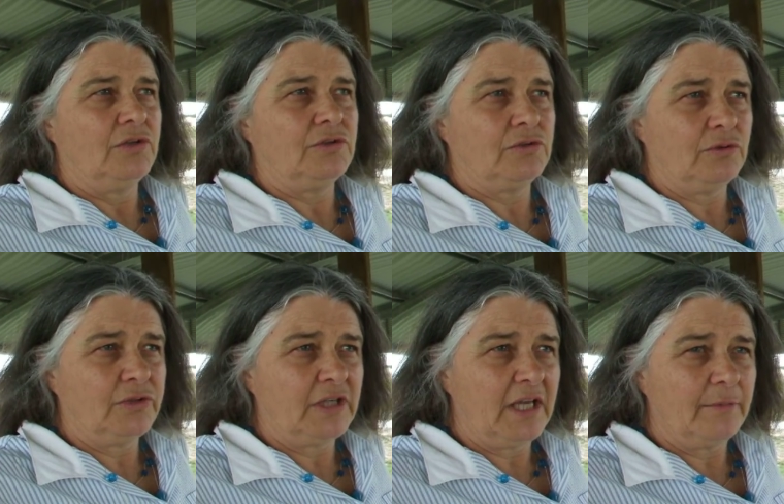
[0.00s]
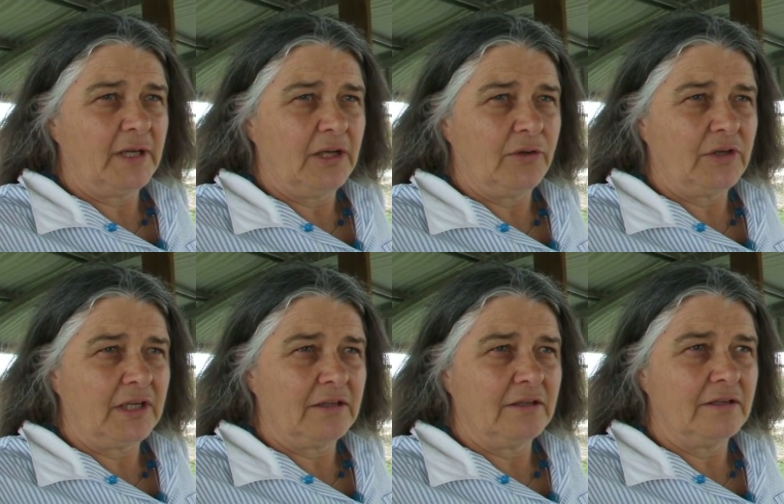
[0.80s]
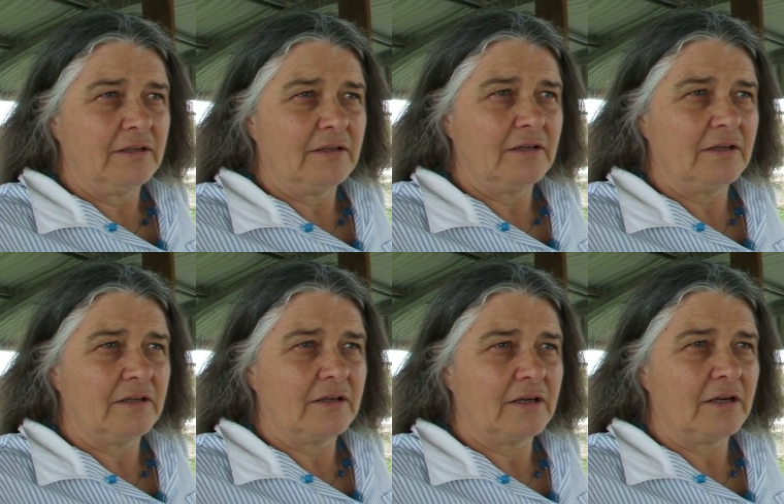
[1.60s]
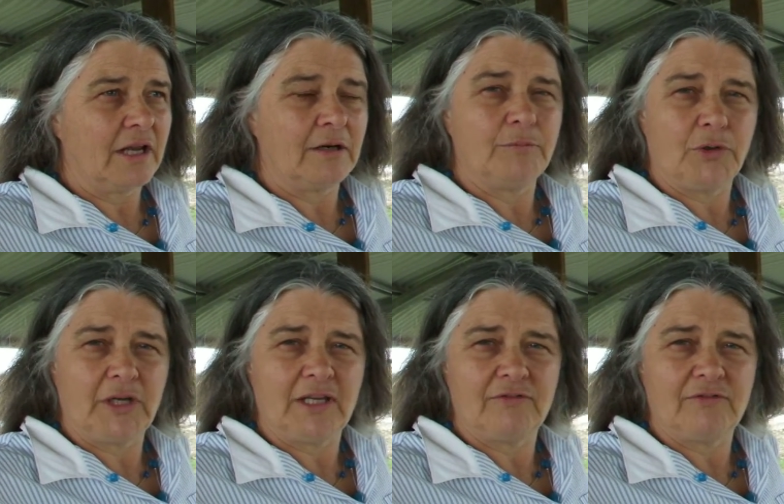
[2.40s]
sorting out my learning and putting